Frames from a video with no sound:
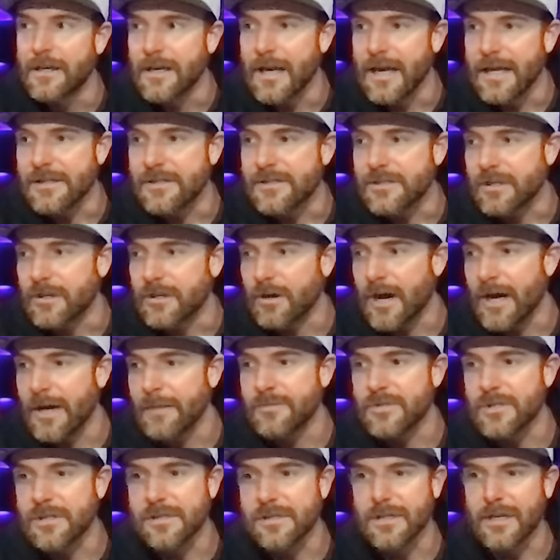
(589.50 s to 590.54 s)
And so
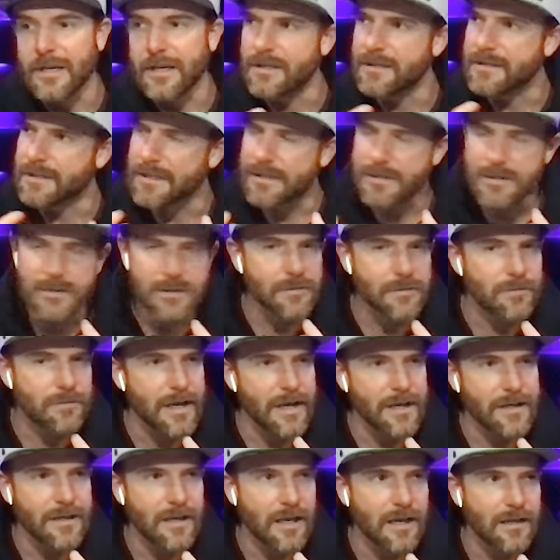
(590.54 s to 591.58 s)
I'm just like, is this the
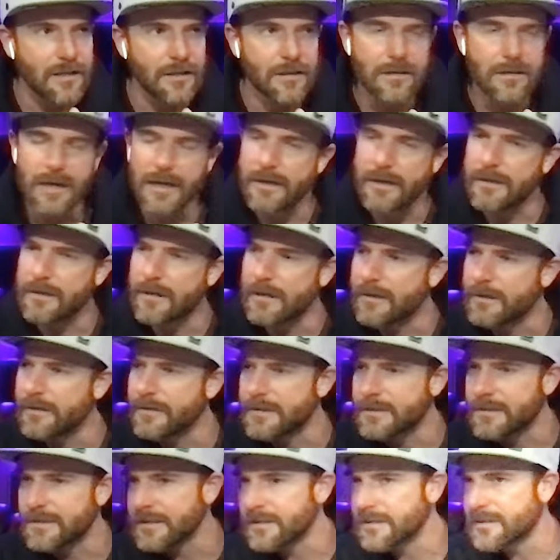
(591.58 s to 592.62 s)
right color? I don't know.
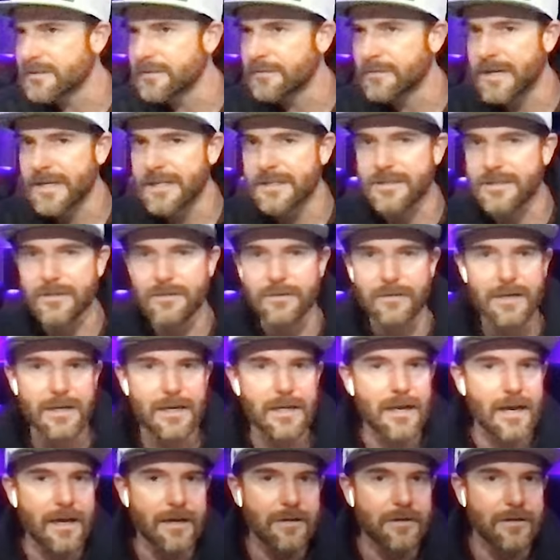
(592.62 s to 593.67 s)
Is this the right
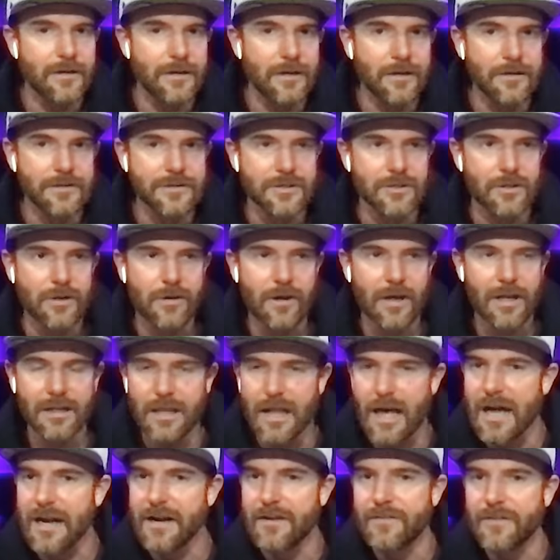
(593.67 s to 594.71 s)
screen? I don't know. So a
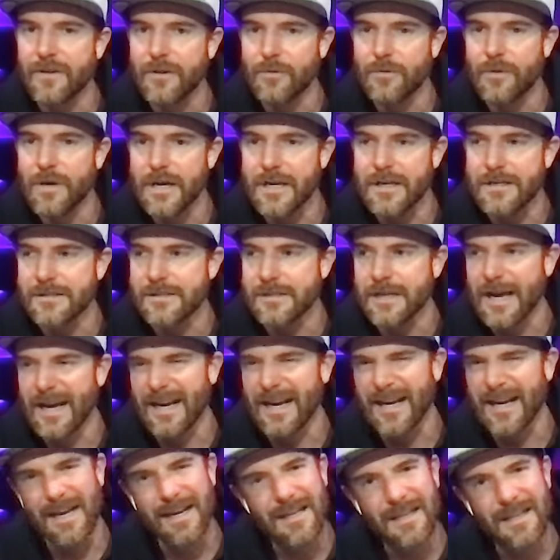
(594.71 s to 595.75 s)
lot of it was, I
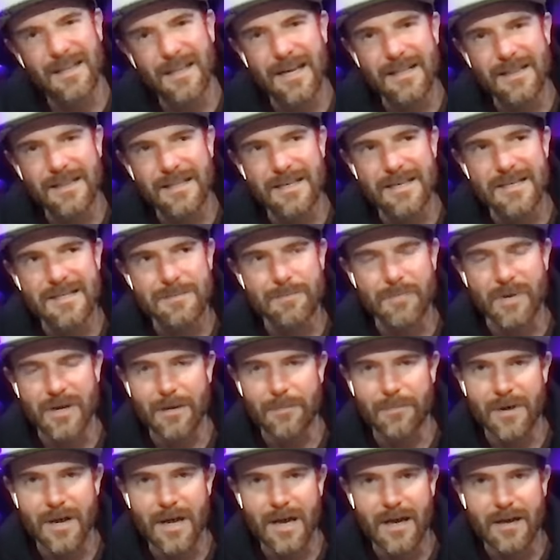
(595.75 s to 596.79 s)
kind of like this, but
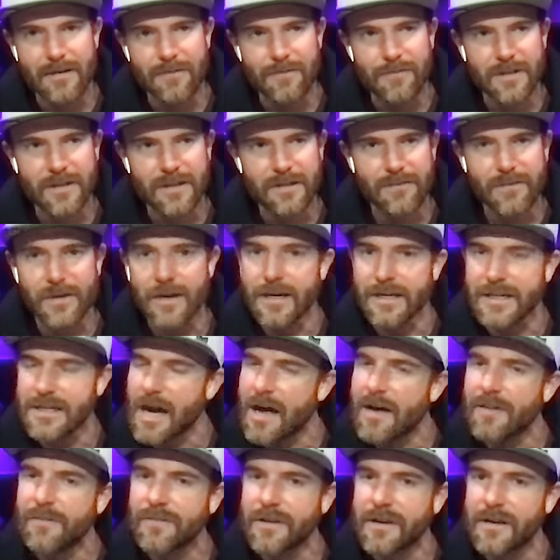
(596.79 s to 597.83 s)
I'm not feeling very
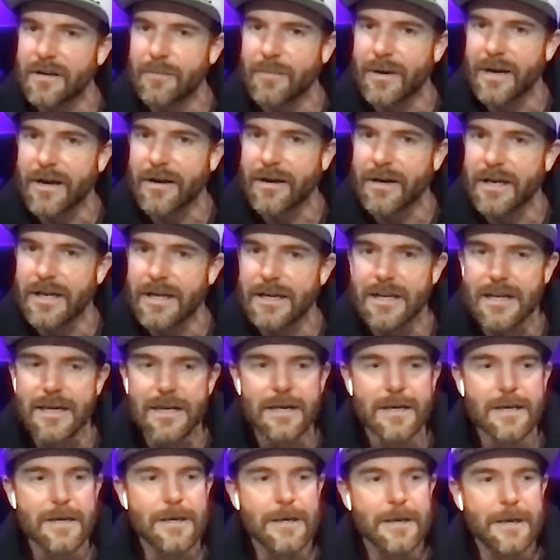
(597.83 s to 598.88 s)
confident about it.
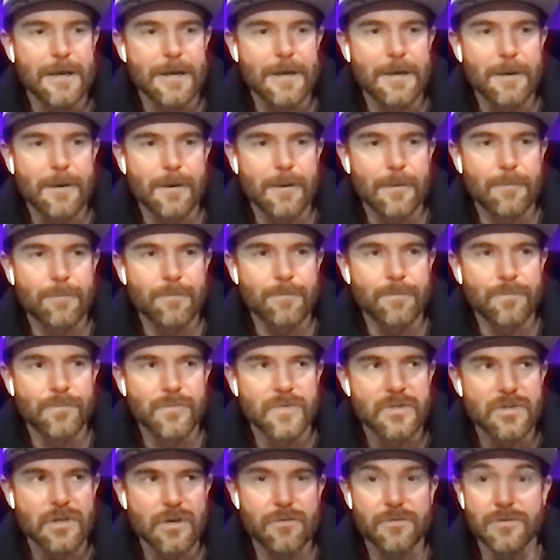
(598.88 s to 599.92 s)
Um,
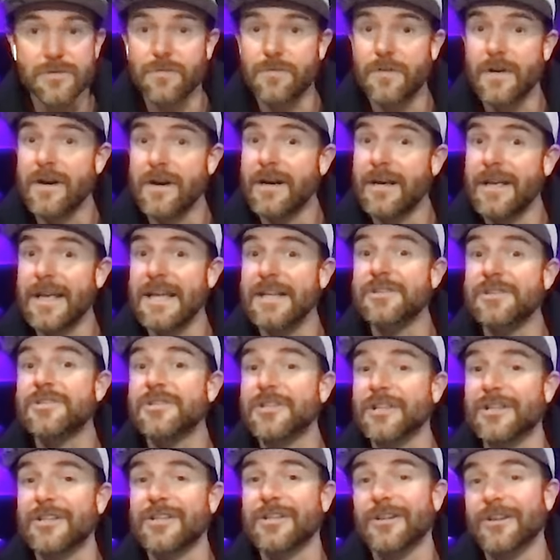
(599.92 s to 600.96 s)
so I was very
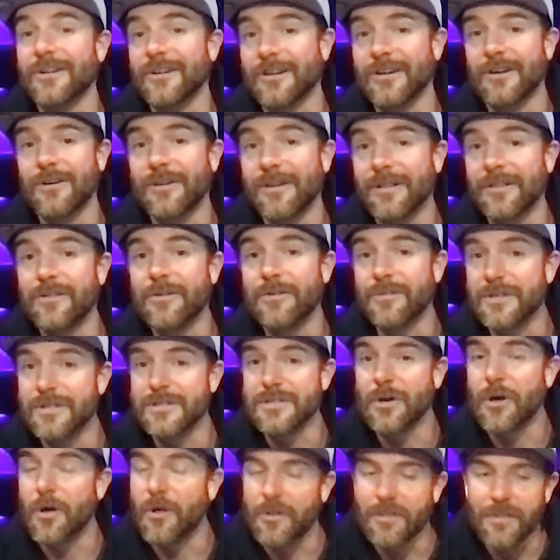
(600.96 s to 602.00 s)
insecure going through this
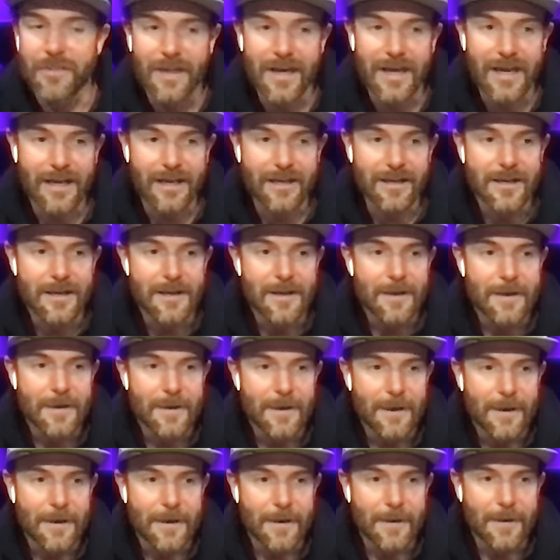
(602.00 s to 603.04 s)
whole thing.
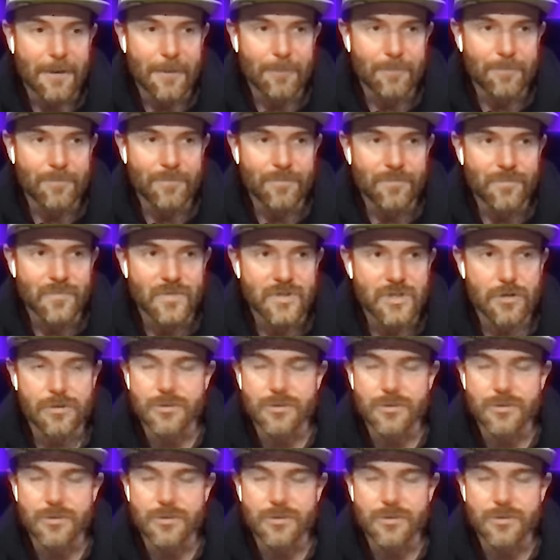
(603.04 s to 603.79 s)
Um, so